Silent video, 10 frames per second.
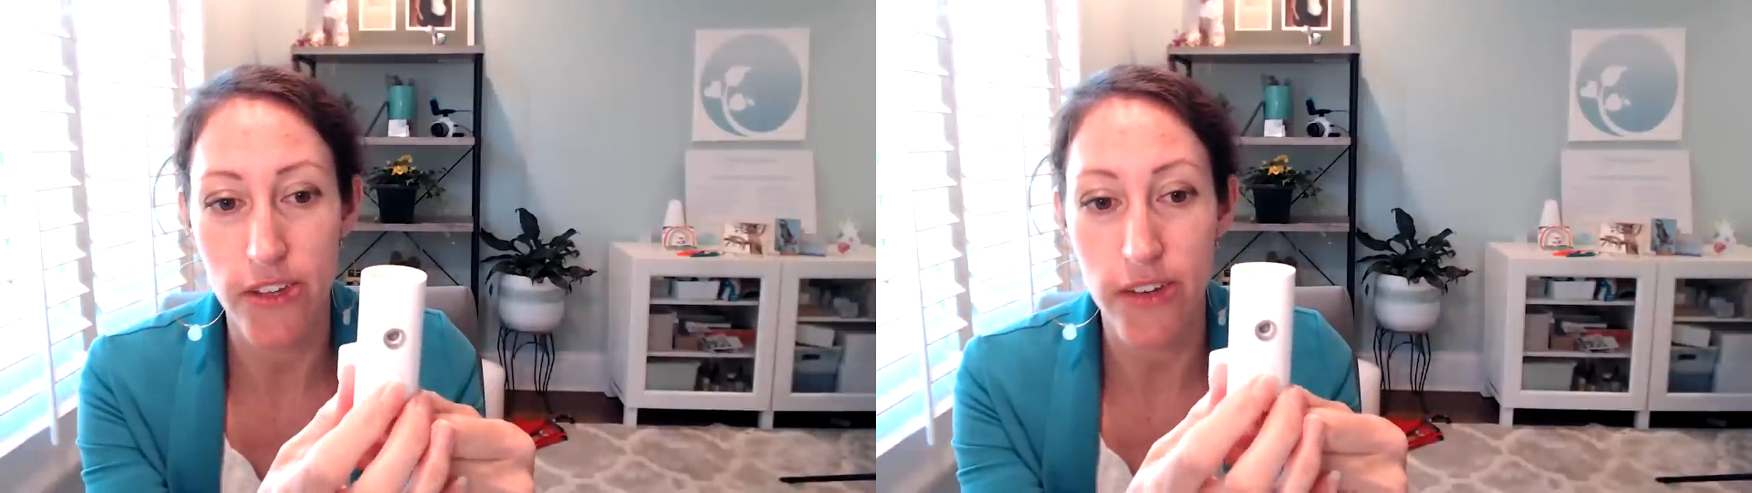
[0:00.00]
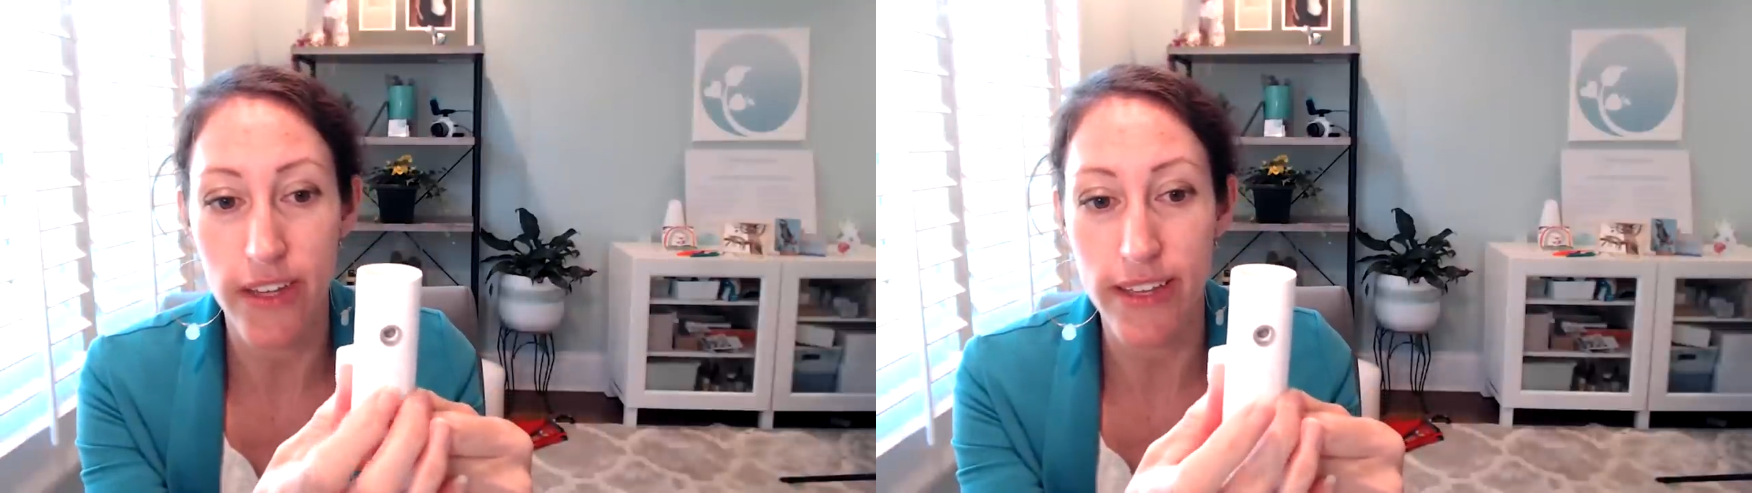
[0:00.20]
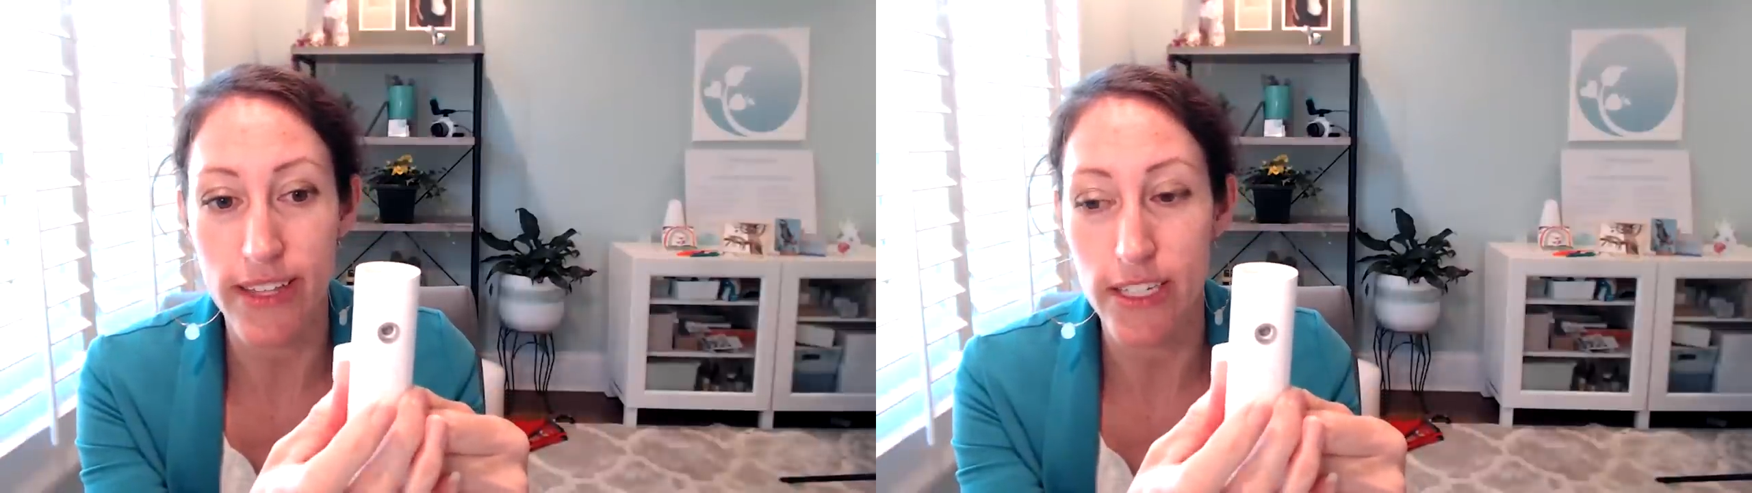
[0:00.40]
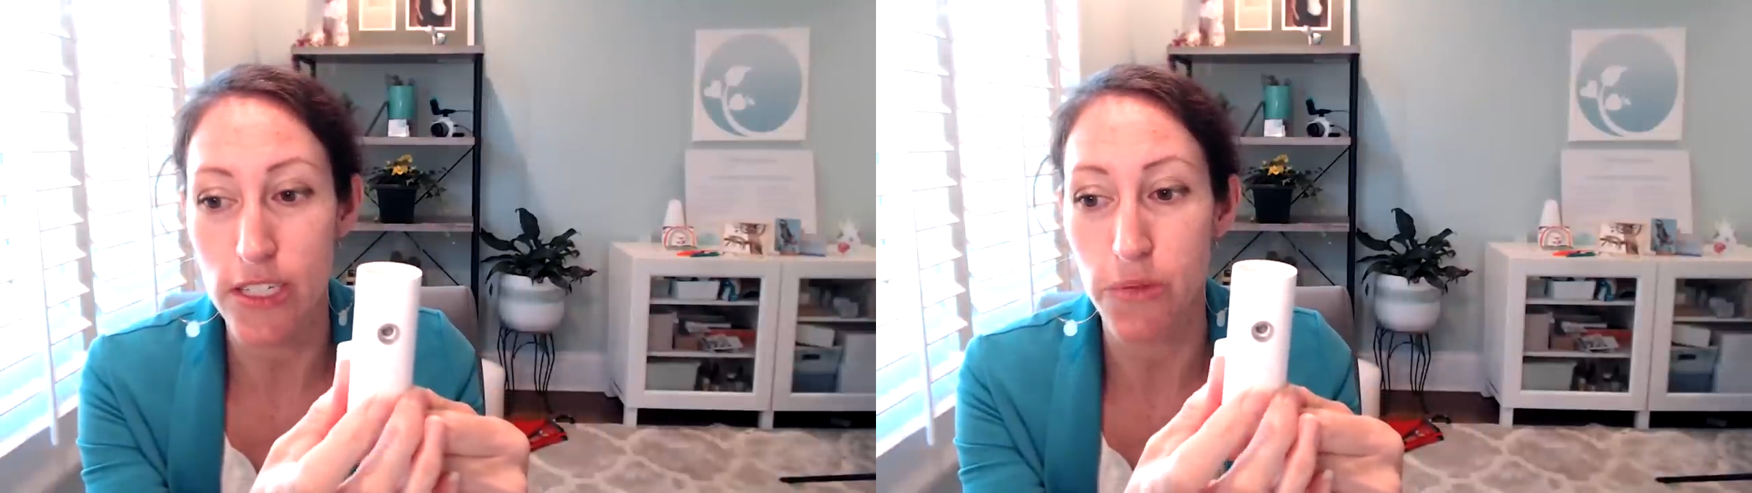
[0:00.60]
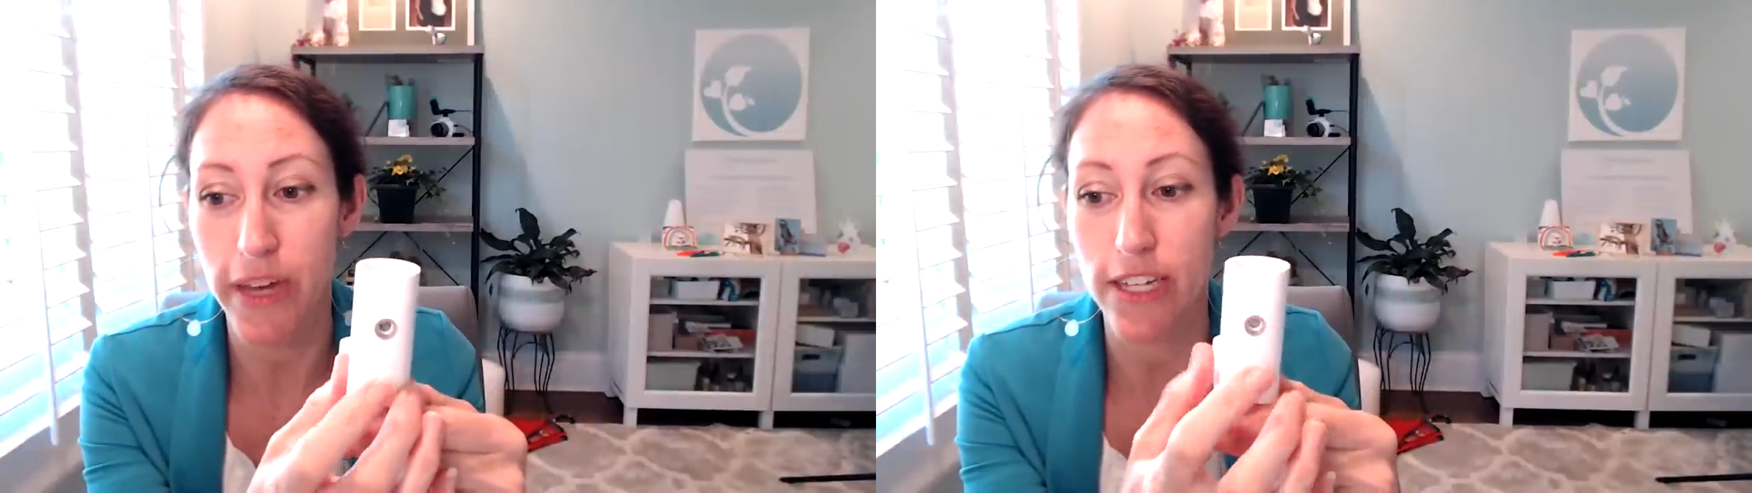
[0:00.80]
you click
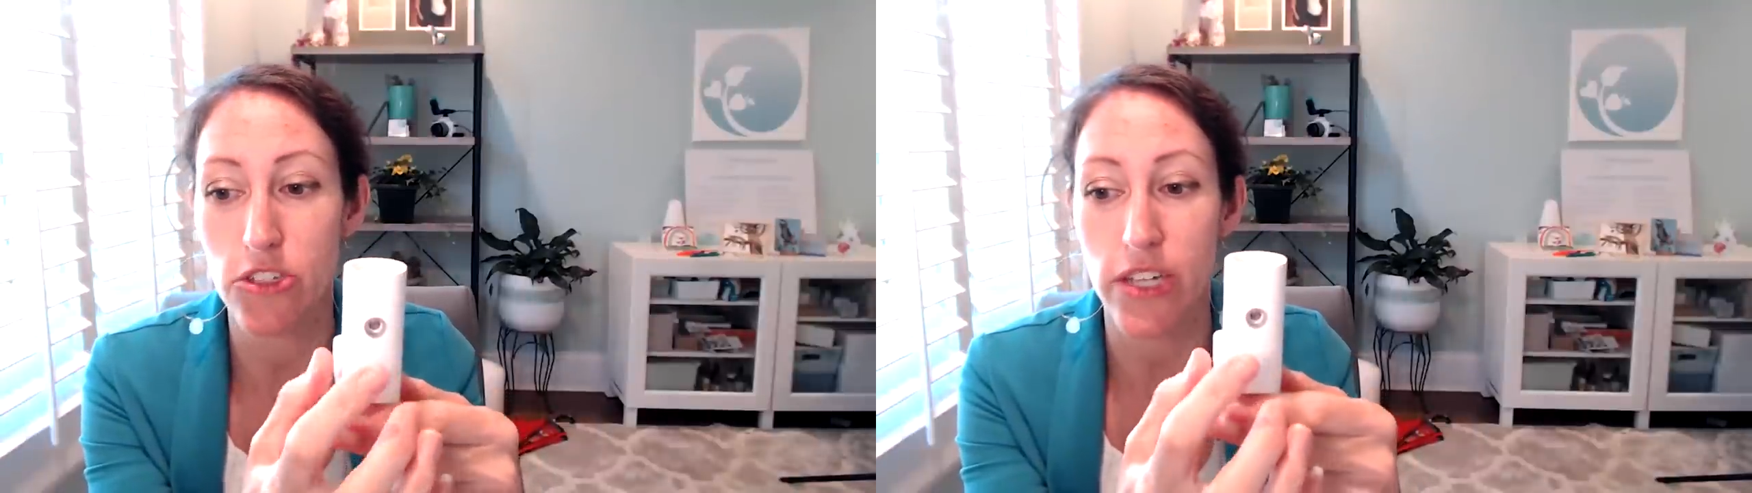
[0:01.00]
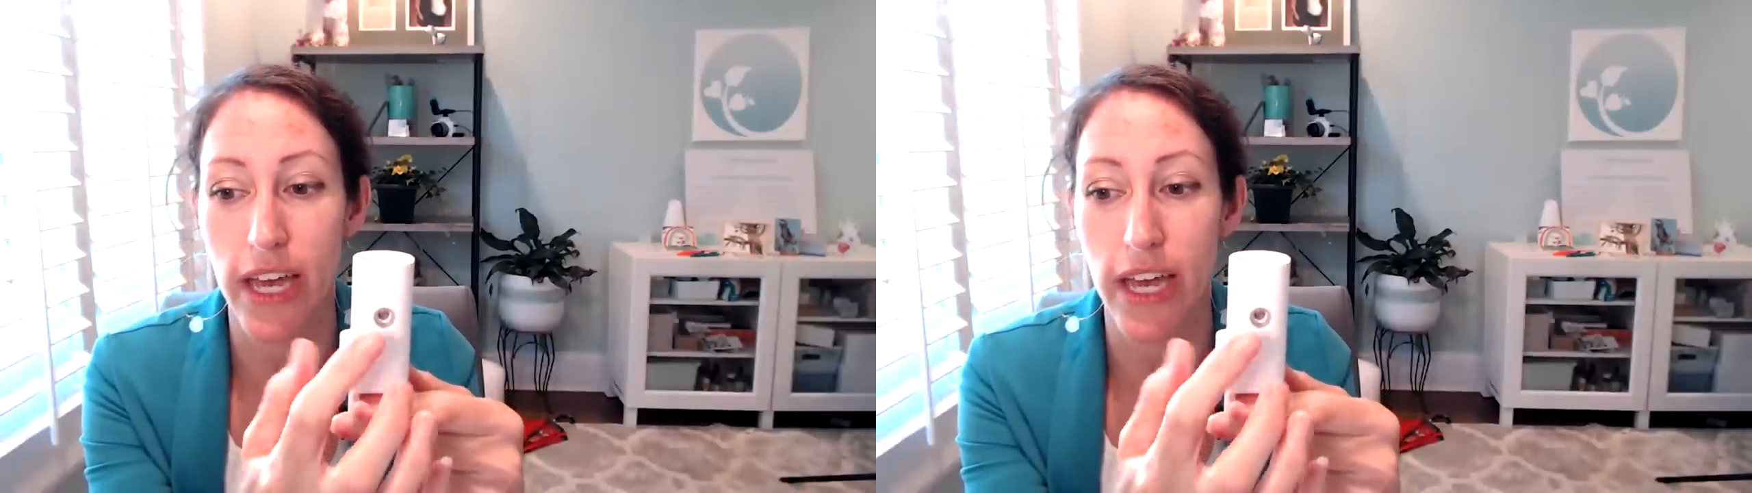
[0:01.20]
this switch